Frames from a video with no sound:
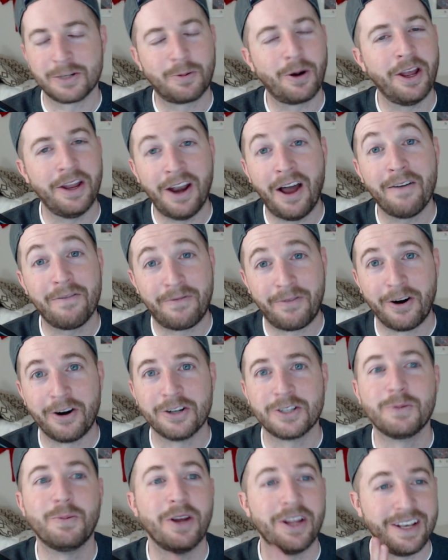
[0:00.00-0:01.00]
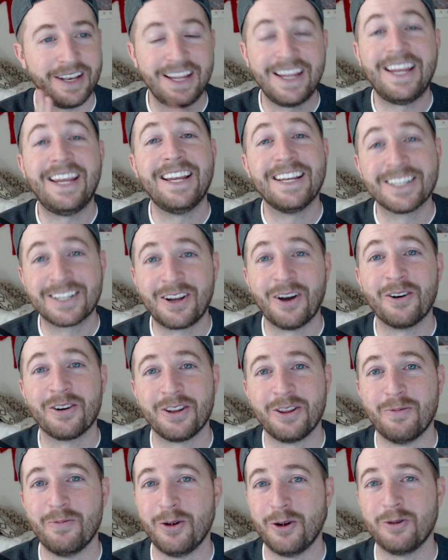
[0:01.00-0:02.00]
Probably not first, but he is going to
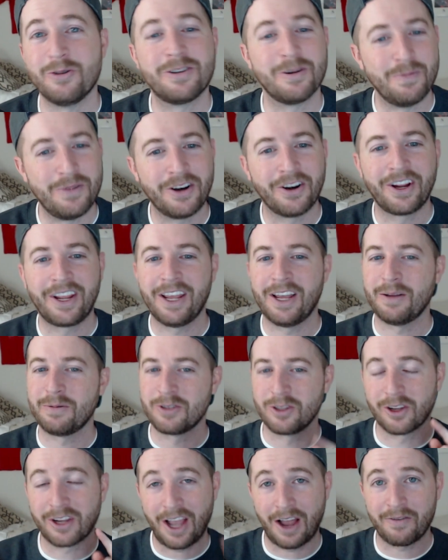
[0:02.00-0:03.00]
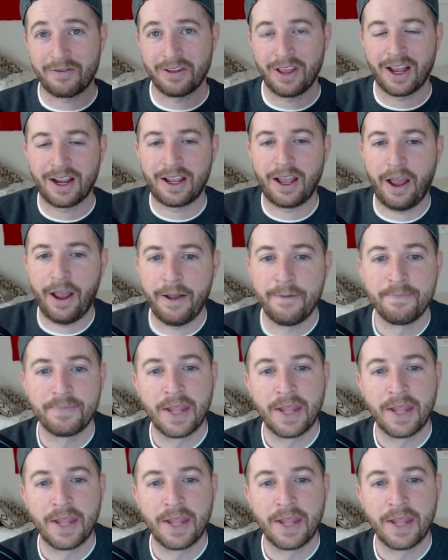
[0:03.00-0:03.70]
the moon. Jahmyr Gibbs, look out for that guy.